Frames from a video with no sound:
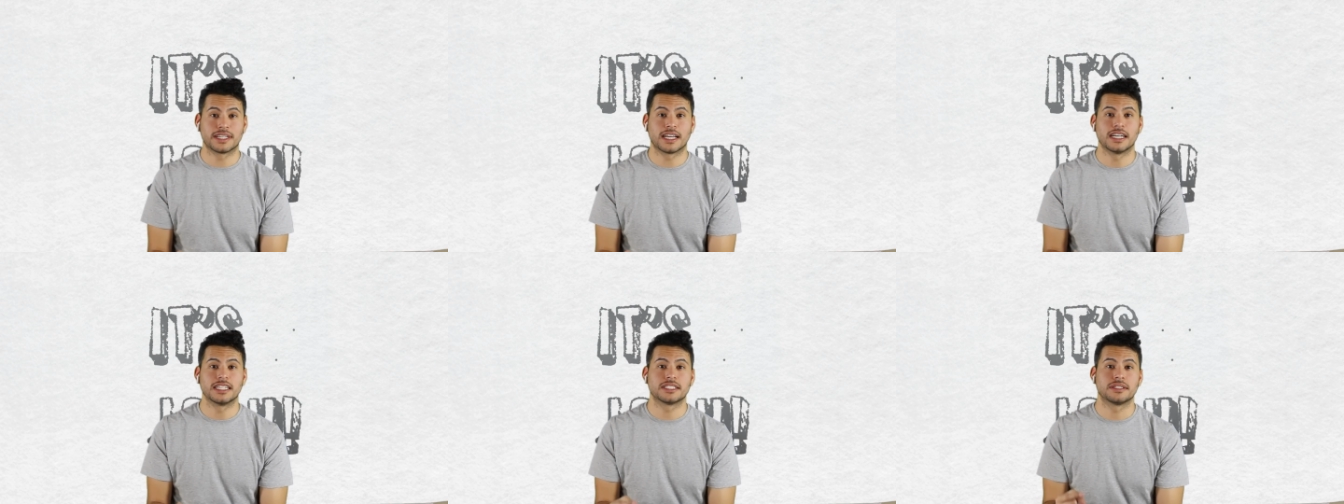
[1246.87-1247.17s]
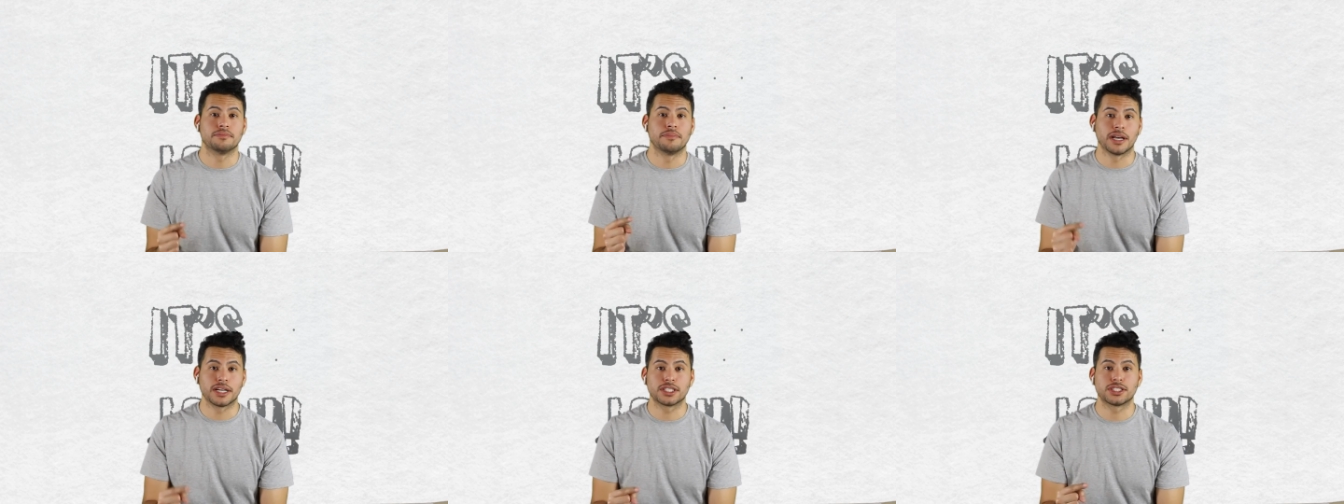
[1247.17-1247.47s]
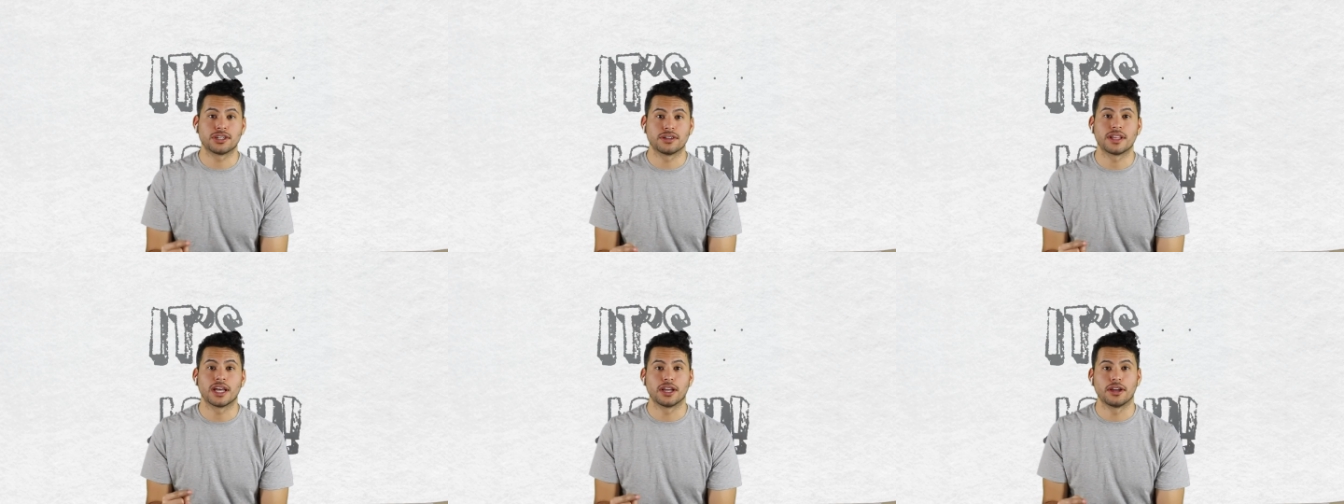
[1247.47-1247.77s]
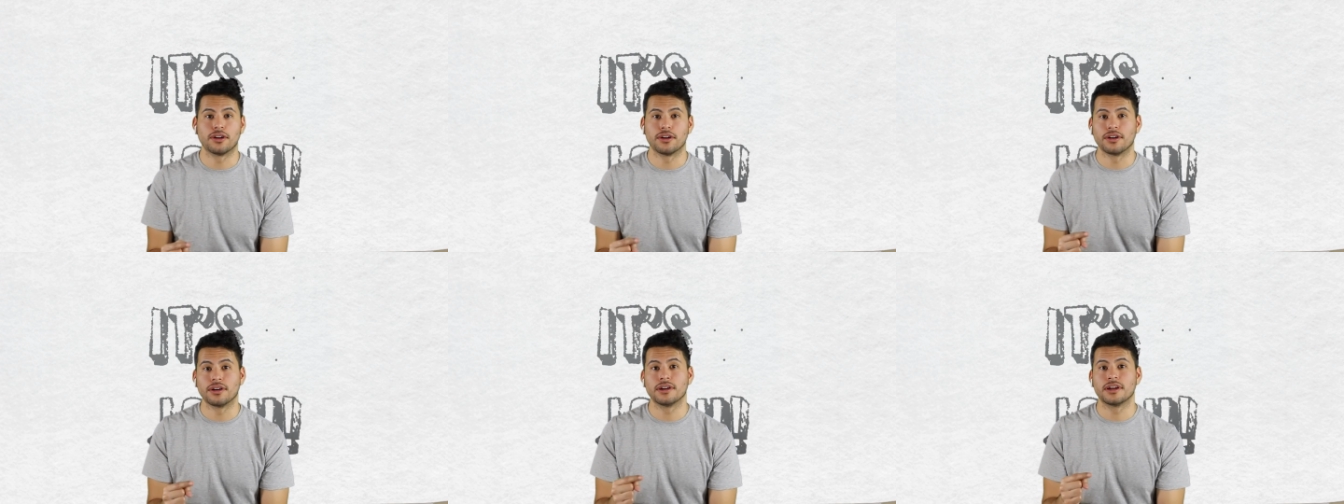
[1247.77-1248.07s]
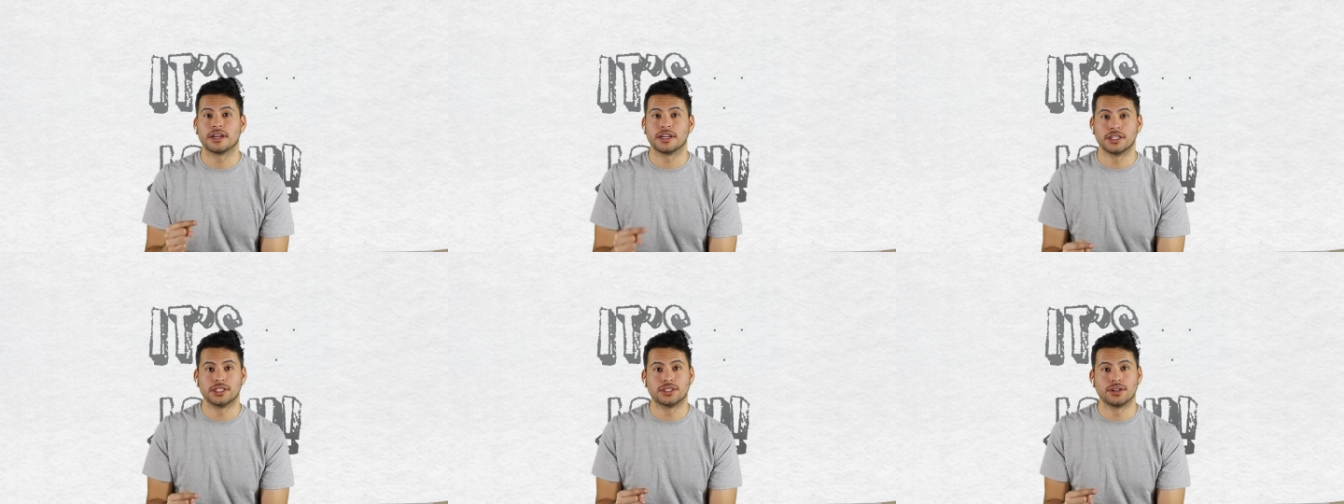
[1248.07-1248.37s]
guys, make sure that
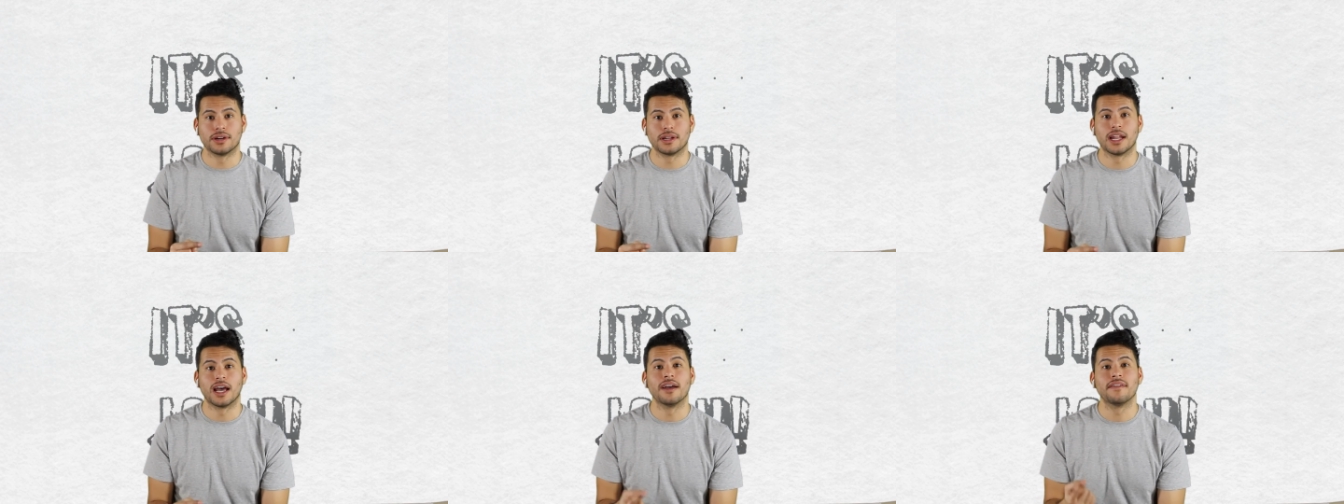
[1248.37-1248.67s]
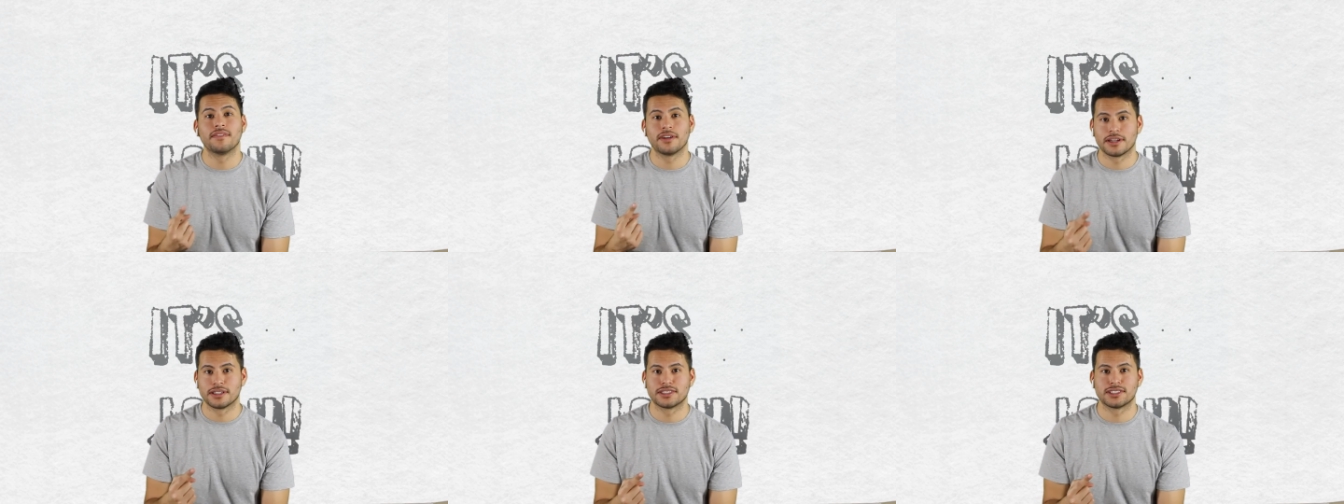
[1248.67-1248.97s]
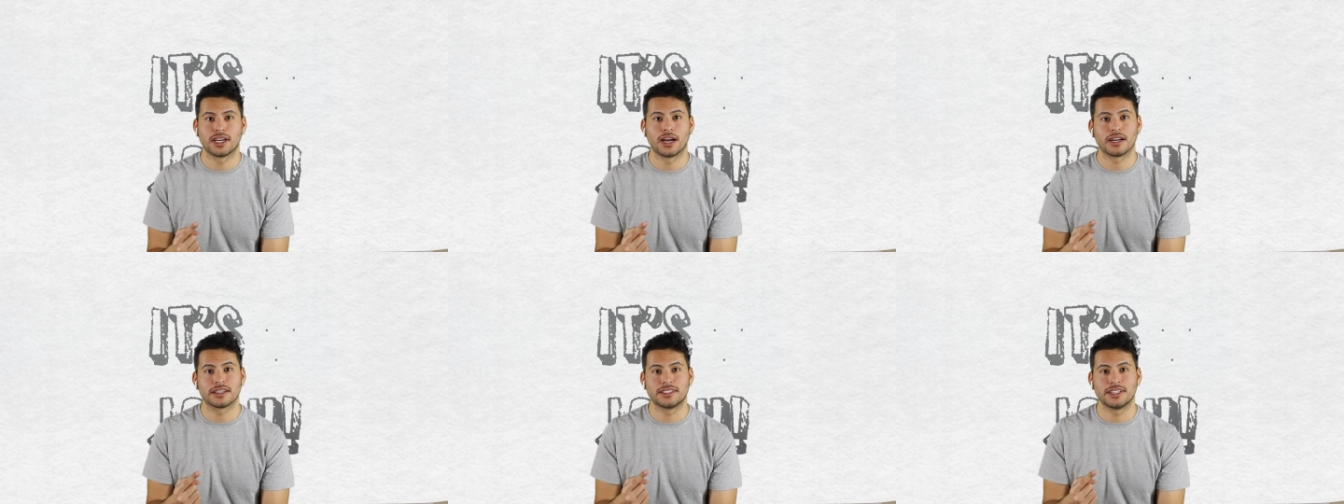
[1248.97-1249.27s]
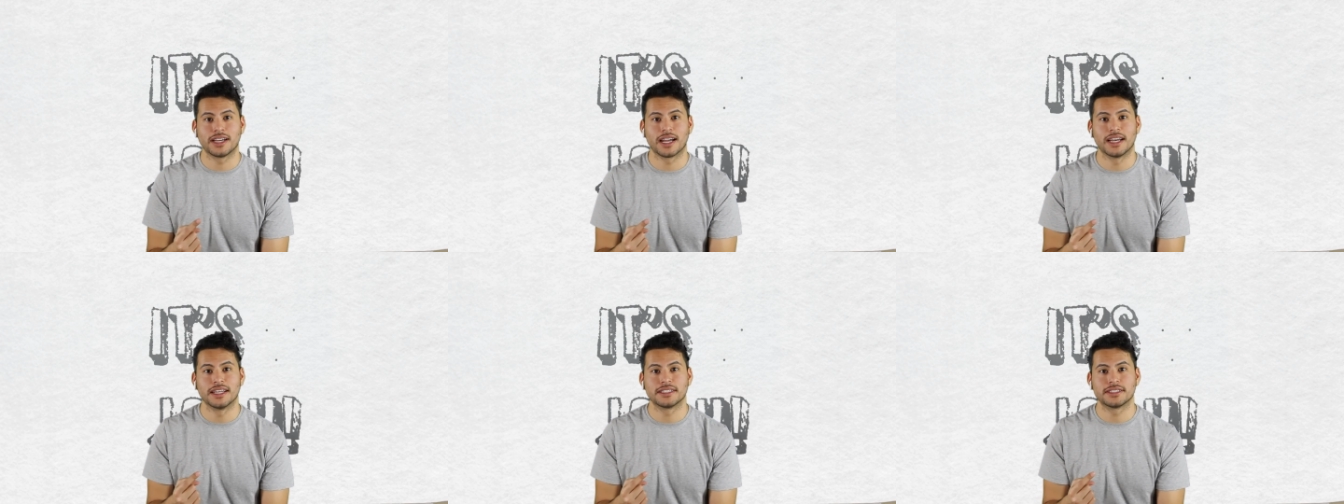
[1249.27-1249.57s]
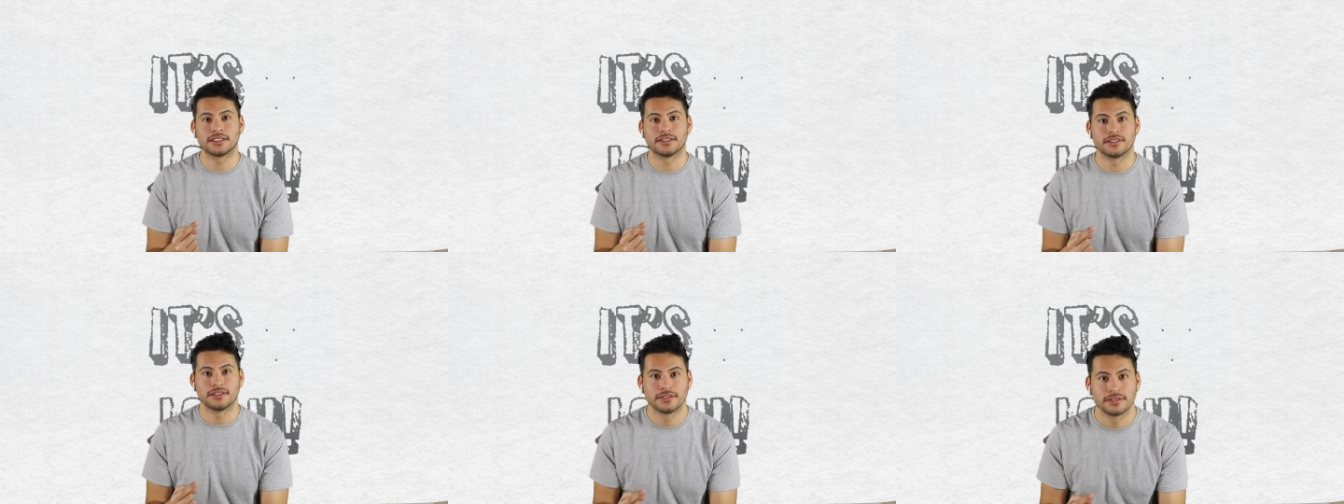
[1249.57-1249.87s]
you're enjoying life. Talk to you
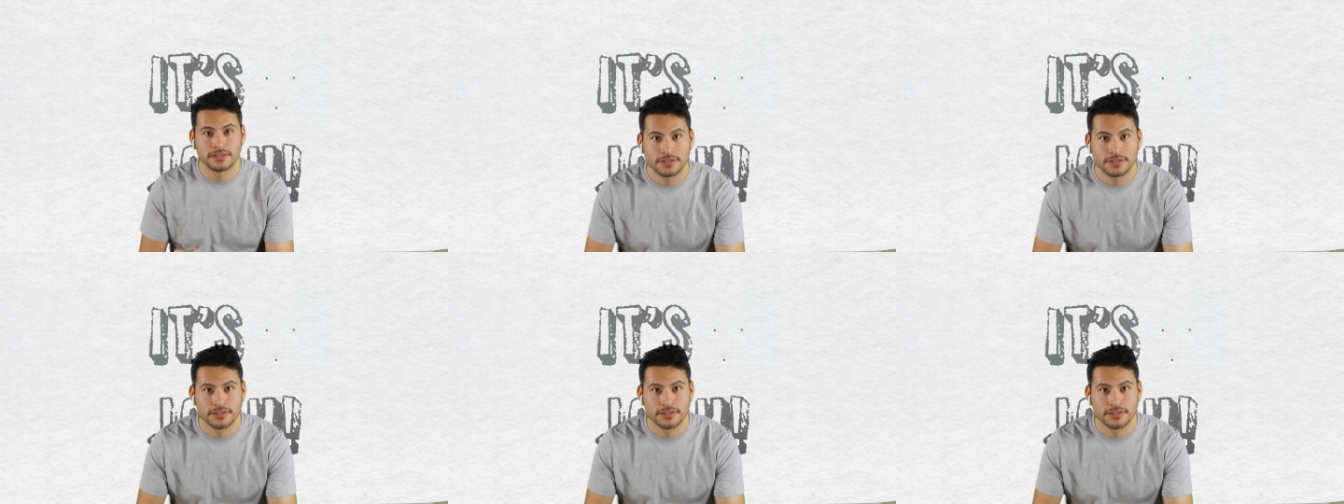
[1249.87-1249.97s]
guys soon.